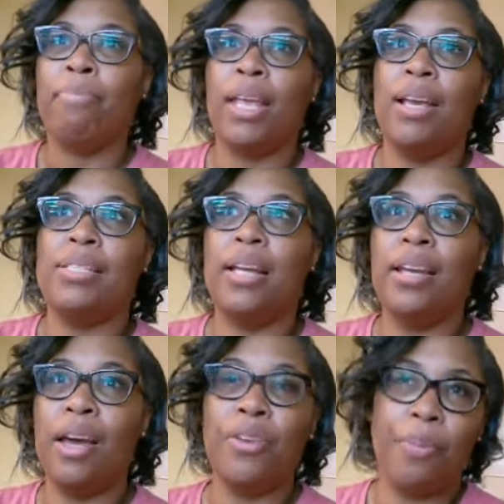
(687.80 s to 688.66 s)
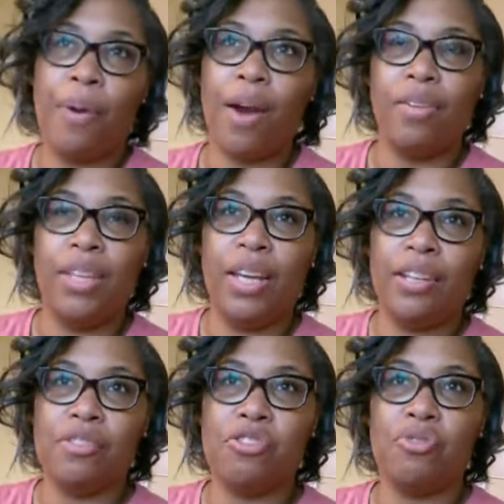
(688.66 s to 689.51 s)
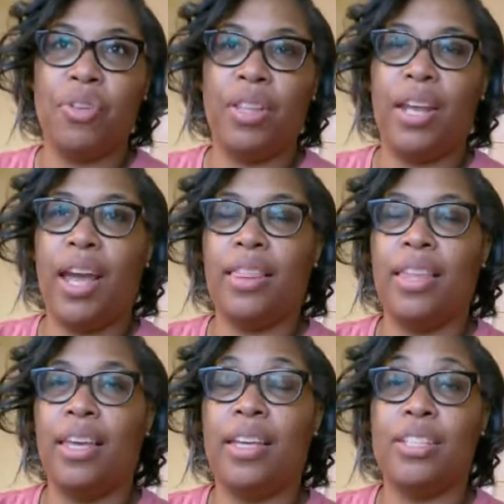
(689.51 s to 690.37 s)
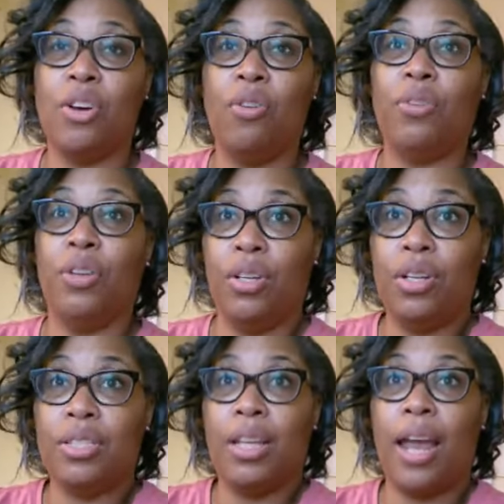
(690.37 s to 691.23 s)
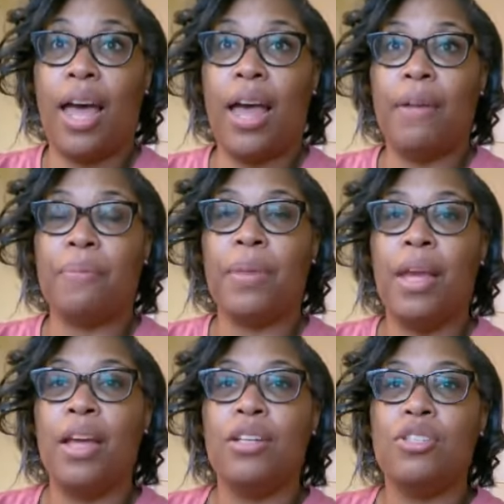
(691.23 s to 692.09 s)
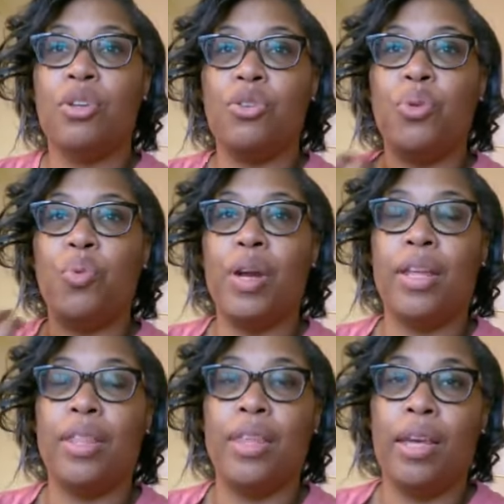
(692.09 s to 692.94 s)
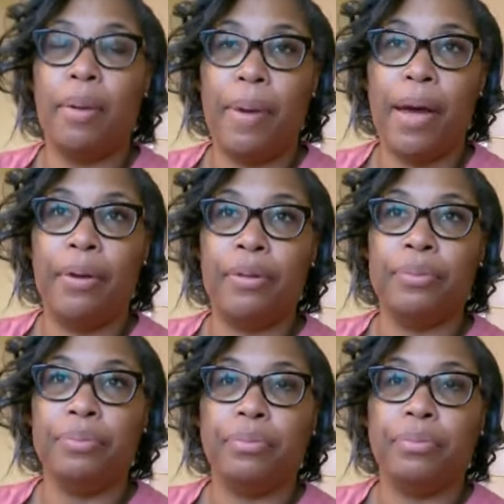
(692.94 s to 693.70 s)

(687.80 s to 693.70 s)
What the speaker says: is another part of the industry that I think gets overlooked a lot. So you want to think about